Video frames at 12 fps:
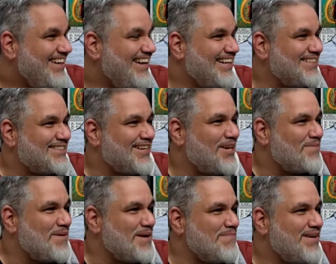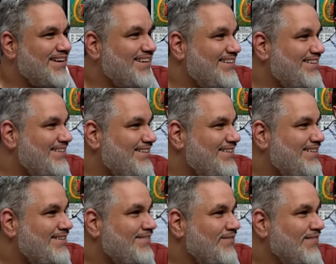That's a solid meme.
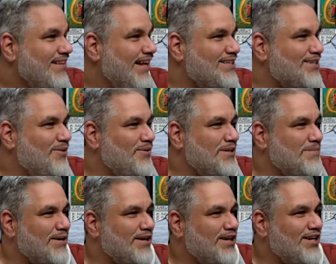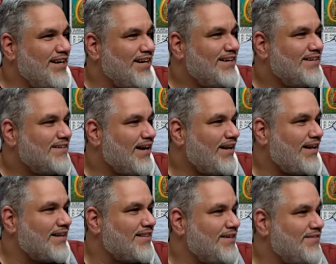That's an oldie but a goodie. I like a
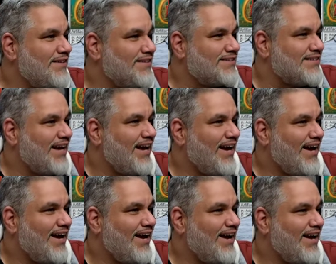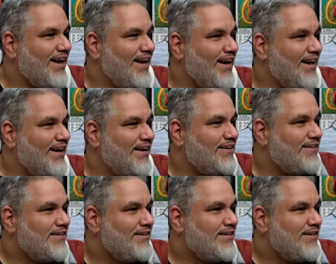thieving. Yeah.
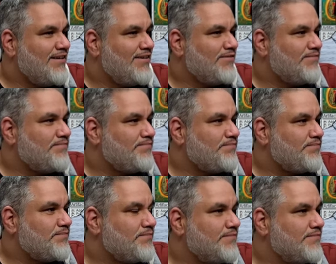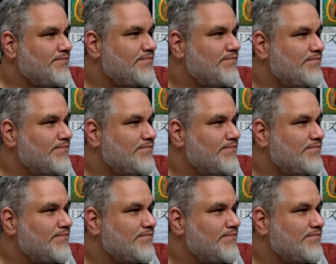That, that thing puts in work.